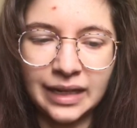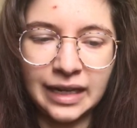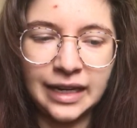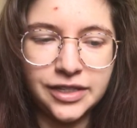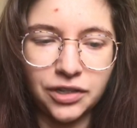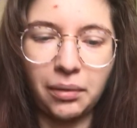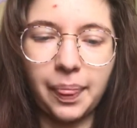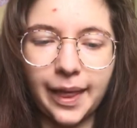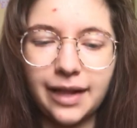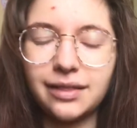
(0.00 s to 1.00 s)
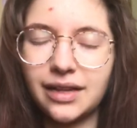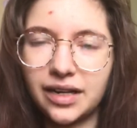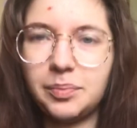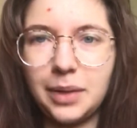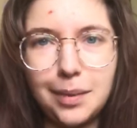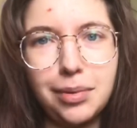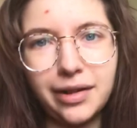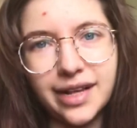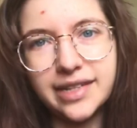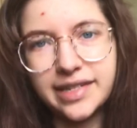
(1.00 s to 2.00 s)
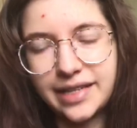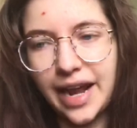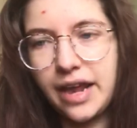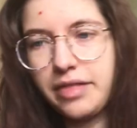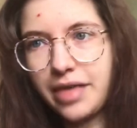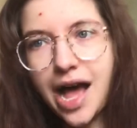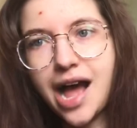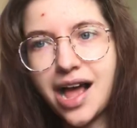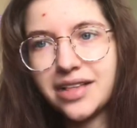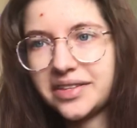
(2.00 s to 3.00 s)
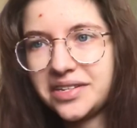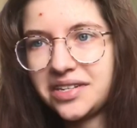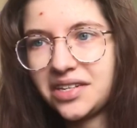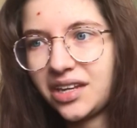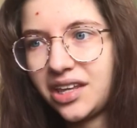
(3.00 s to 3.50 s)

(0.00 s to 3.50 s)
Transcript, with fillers: I don't think a lot of people can say that